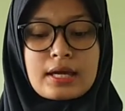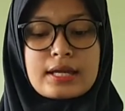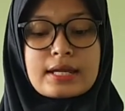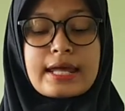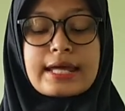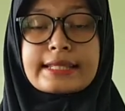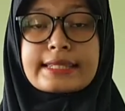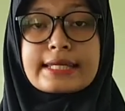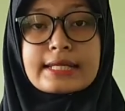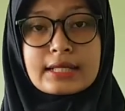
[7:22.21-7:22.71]

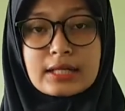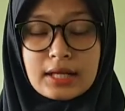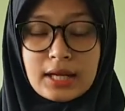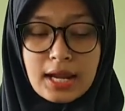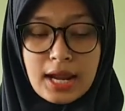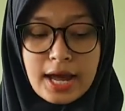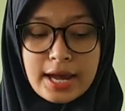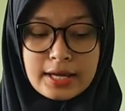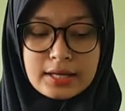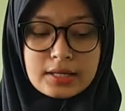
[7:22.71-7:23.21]
They think
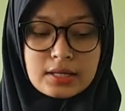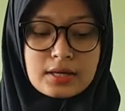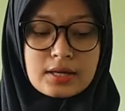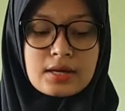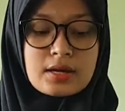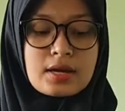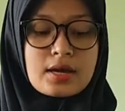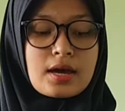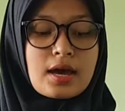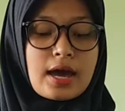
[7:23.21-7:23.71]
alike.
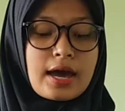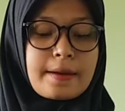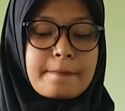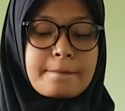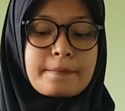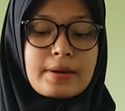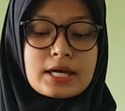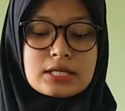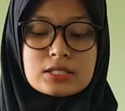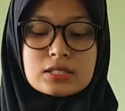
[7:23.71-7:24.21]

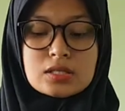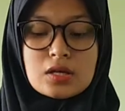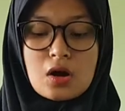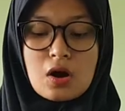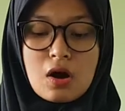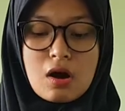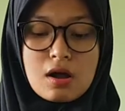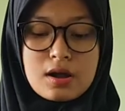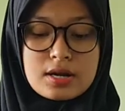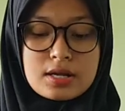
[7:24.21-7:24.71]
And based
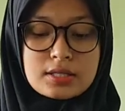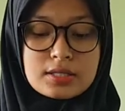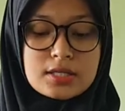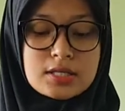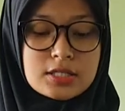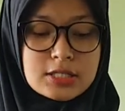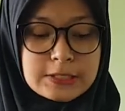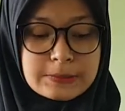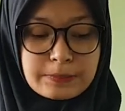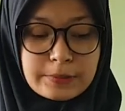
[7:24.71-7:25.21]
on the
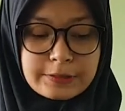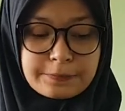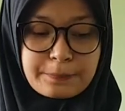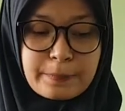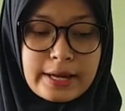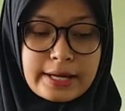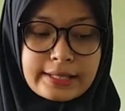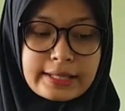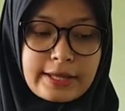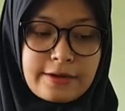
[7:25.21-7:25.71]
teacher's
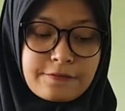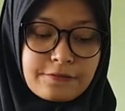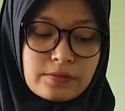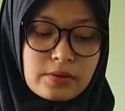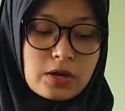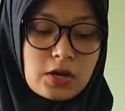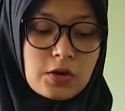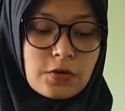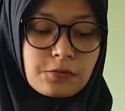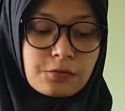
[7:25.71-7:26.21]
perspective,
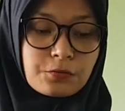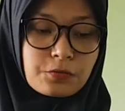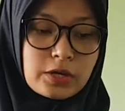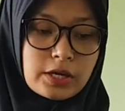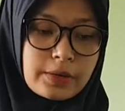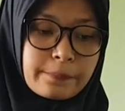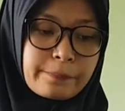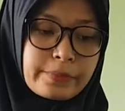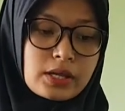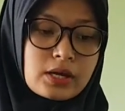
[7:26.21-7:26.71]
if
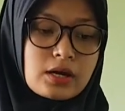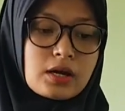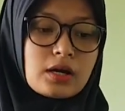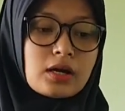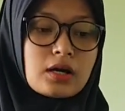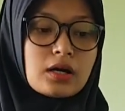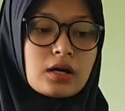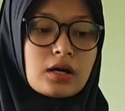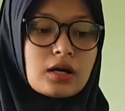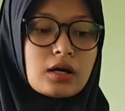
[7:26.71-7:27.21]
we
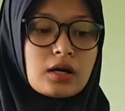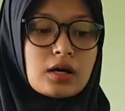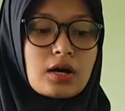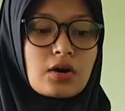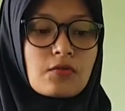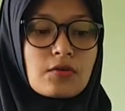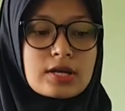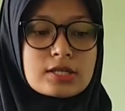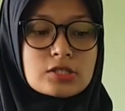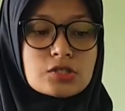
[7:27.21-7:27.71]

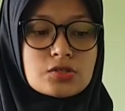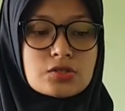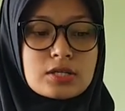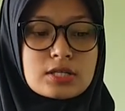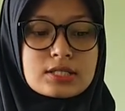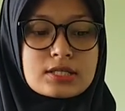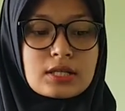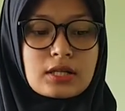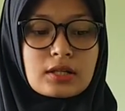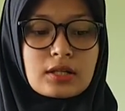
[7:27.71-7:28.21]
arrange
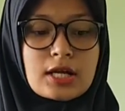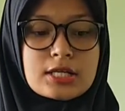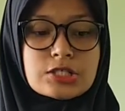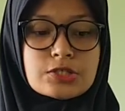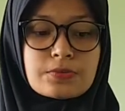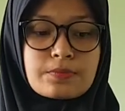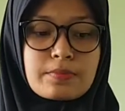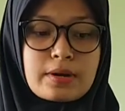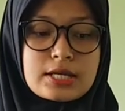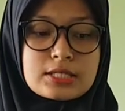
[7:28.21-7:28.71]
students in
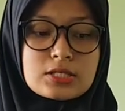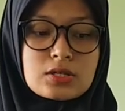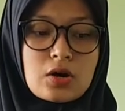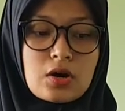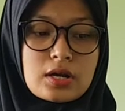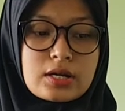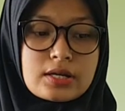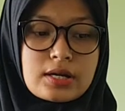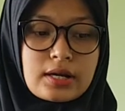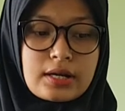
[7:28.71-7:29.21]
classroom based
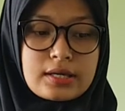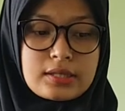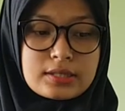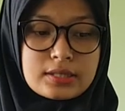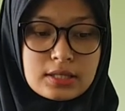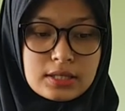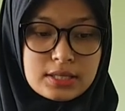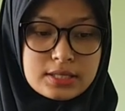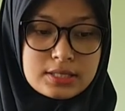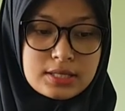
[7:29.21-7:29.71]
on their
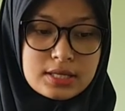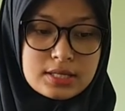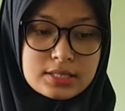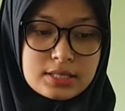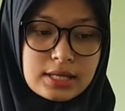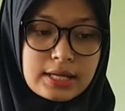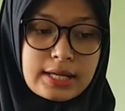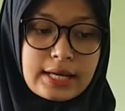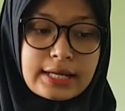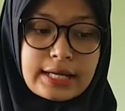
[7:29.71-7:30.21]

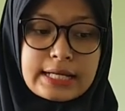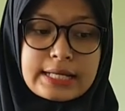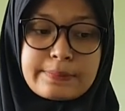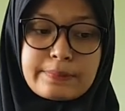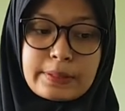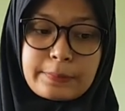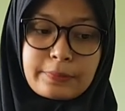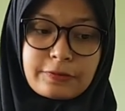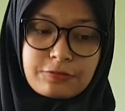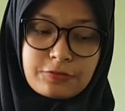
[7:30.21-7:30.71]
intelligence and
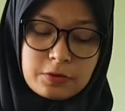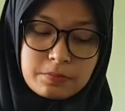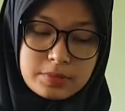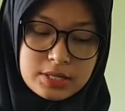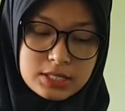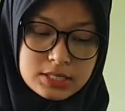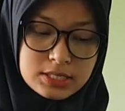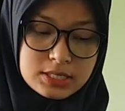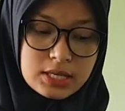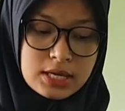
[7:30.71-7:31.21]
academic
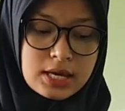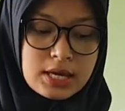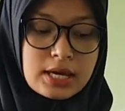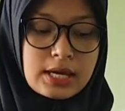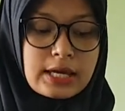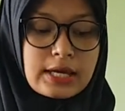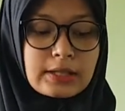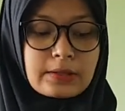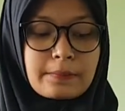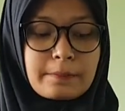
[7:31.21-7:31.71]
performance,
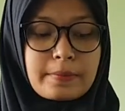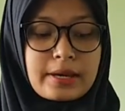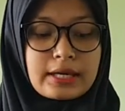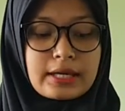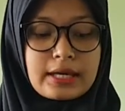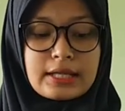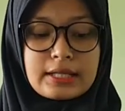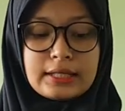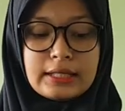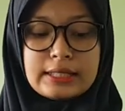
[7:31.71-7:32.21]
it
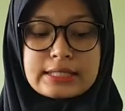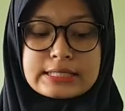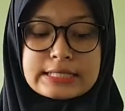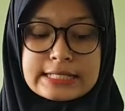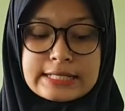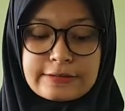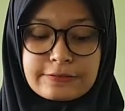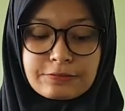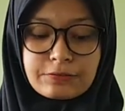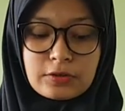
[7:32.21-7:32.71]
make it
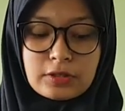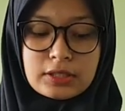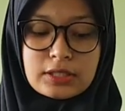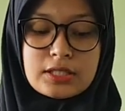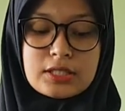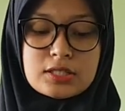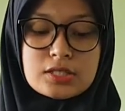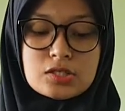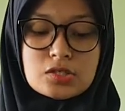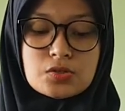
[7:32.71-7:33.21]
easier for
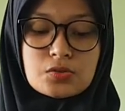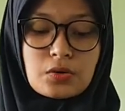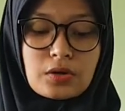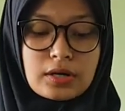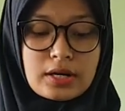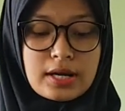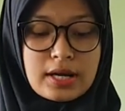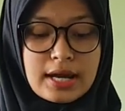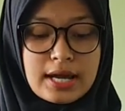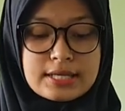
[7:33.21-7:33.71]
teachers to
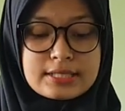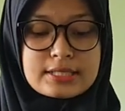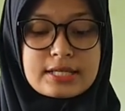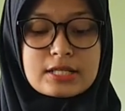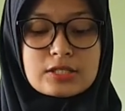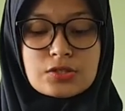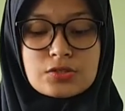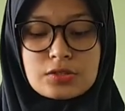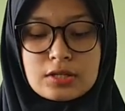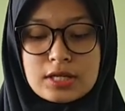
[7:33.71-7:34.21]
organize
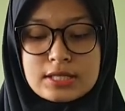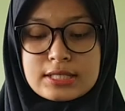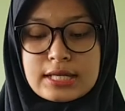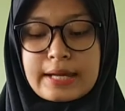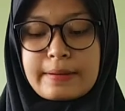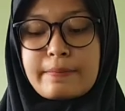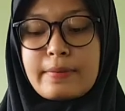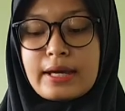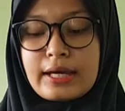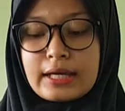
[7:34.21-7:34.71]
their students
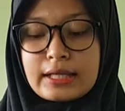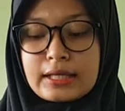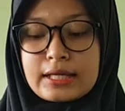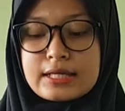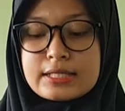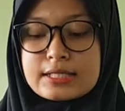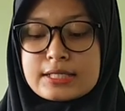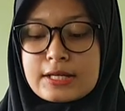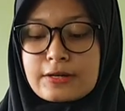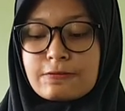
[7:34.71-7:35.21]
and make it
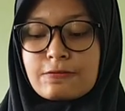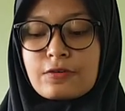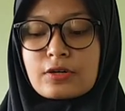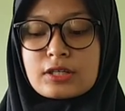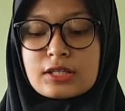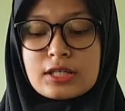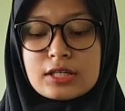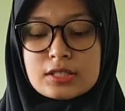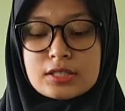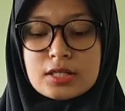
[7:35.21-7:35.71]
easier for
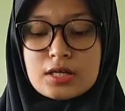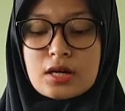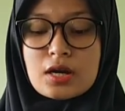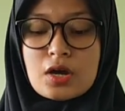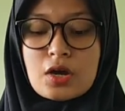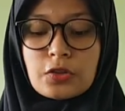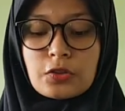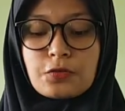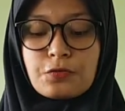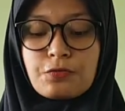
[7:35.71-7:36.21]
teachers
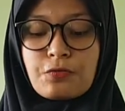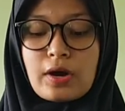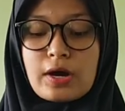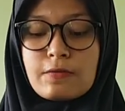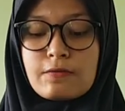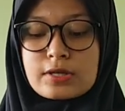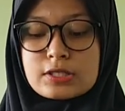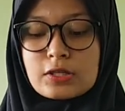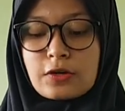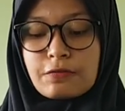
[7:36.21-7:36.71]
to
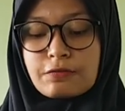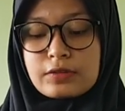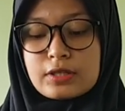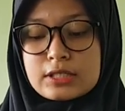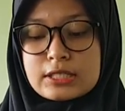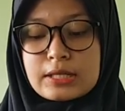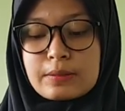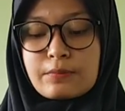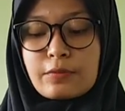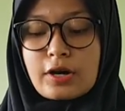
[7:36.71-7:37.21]
find ways of
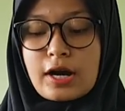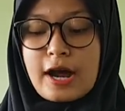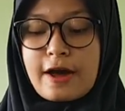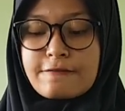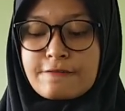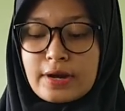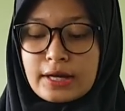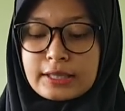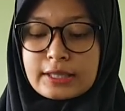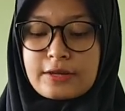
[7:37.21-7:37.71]
teaching more
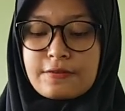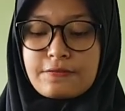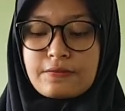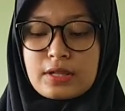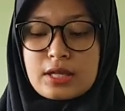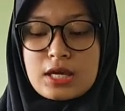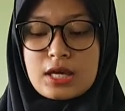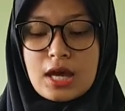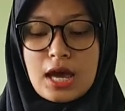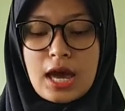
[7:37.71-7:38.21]

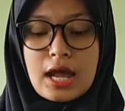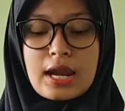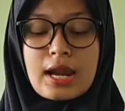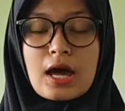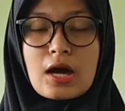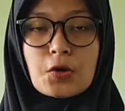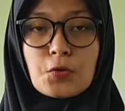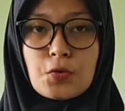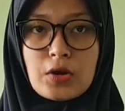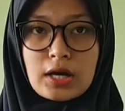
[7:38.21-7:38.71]
effectively and
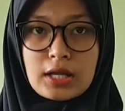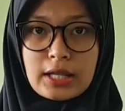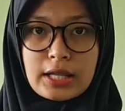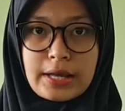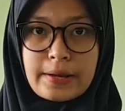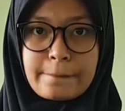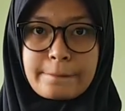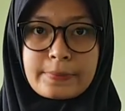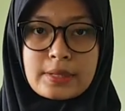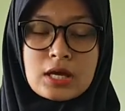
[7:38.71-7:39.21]

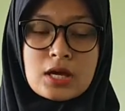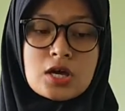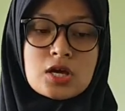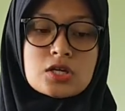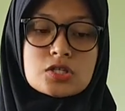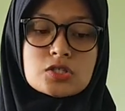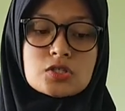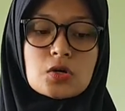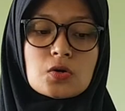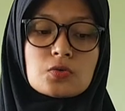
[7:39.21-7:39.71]
quickly.
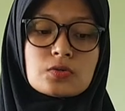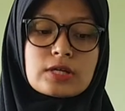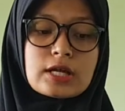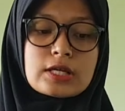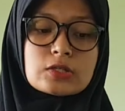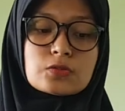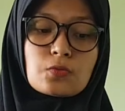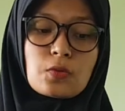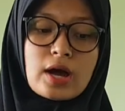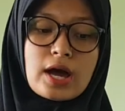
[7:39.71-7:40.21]
So
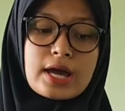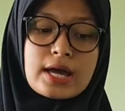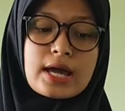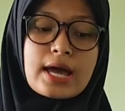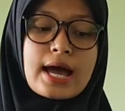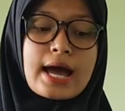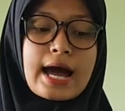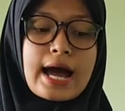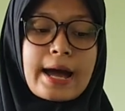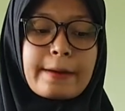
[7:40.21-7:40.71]
that's why
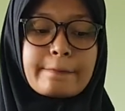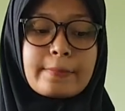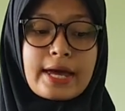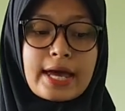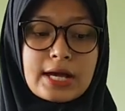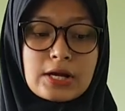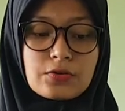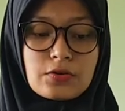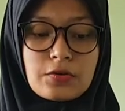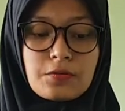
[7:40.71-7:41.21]
I'm
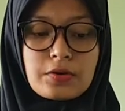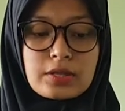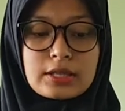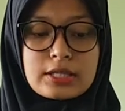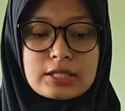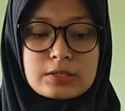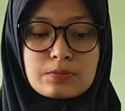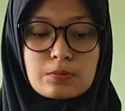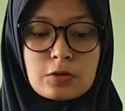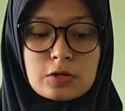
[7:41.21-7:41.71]
agree with
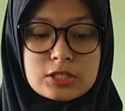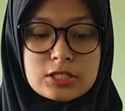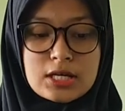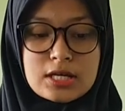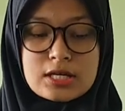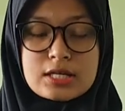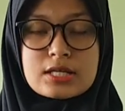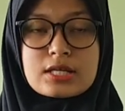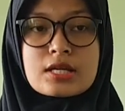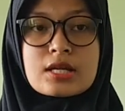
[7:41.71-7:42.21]
this
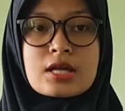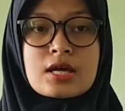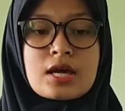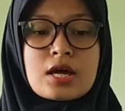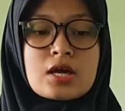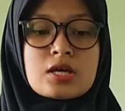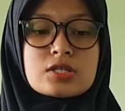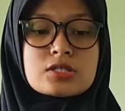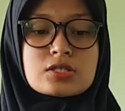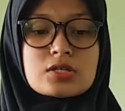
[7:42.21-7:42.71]
motion.
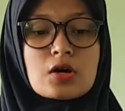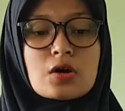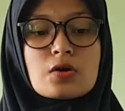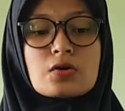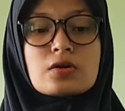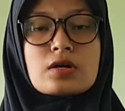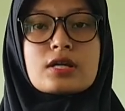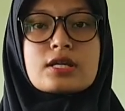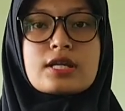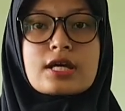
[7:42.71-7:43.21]

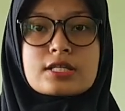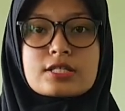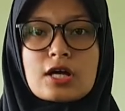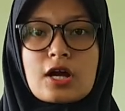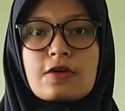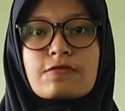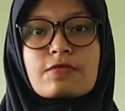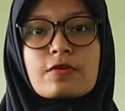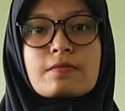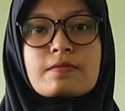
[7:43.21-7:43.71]
So that's
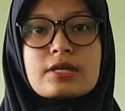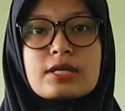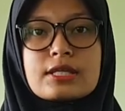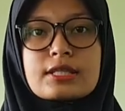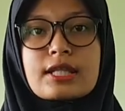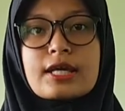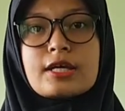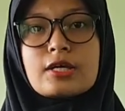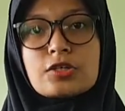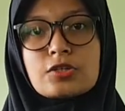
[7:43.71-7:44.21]
all for me.
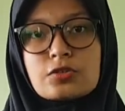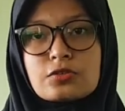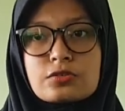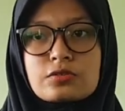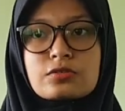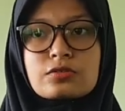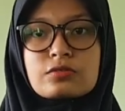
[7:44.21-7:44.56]
Thank you.